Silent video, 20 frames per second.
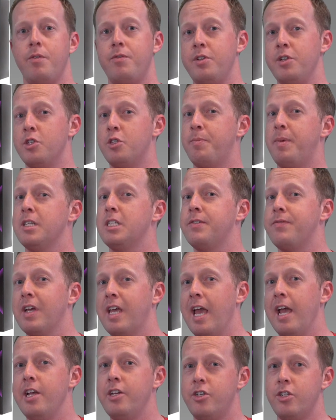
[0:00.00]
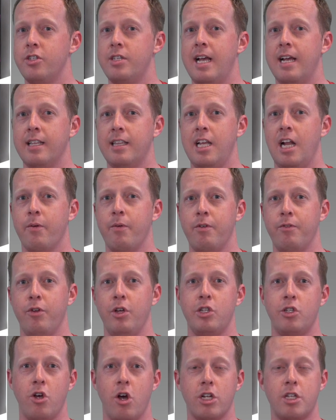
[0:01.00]
We've seen specifications out there. We've
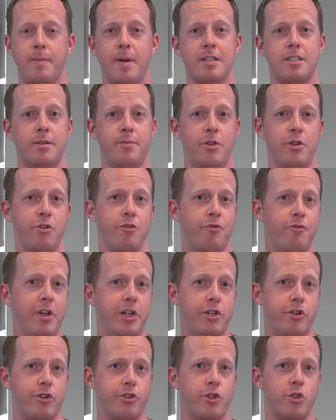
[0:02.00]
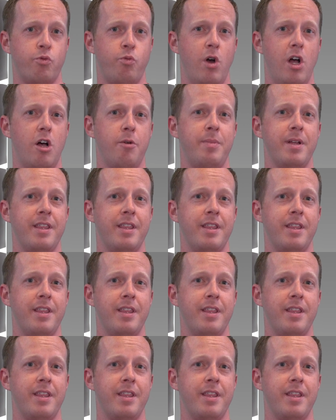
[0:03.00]
really talked about some of the new features as well,